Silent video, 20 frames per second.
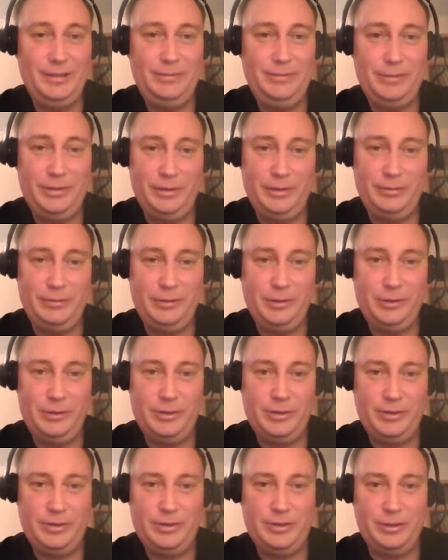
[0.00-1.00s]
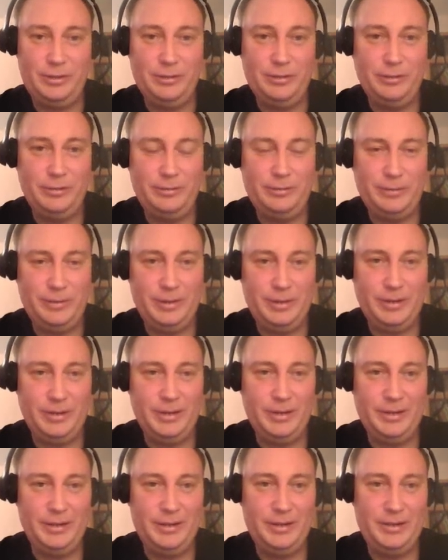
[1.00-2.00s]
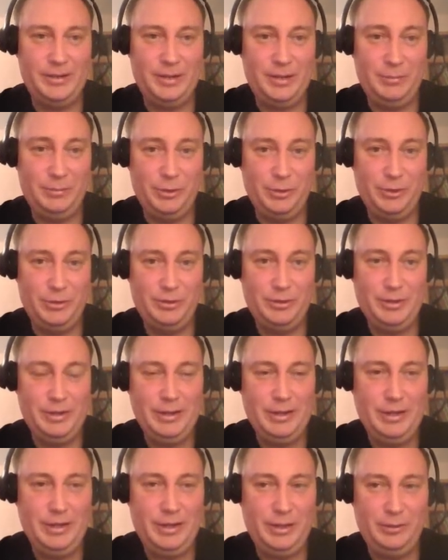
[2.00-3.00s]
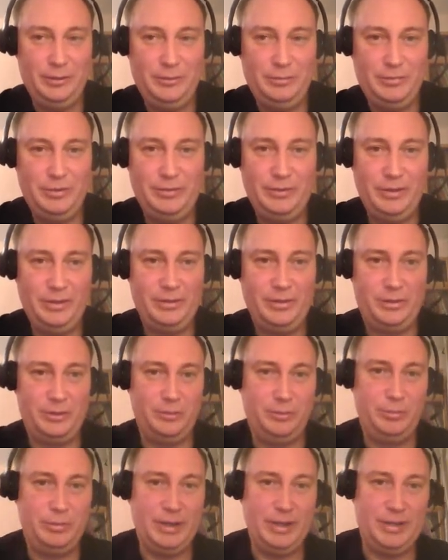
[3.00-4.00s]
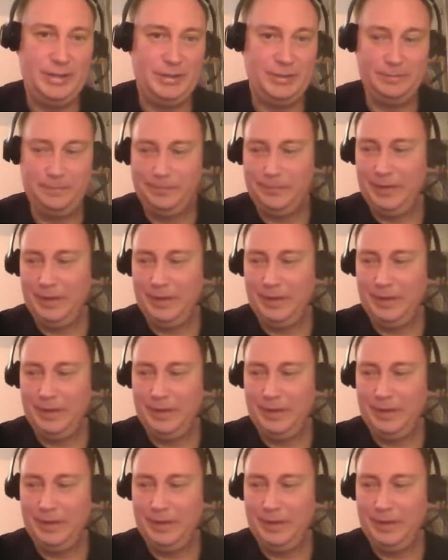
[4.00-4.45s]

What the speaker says: different versions of this image. You'll be very surprised.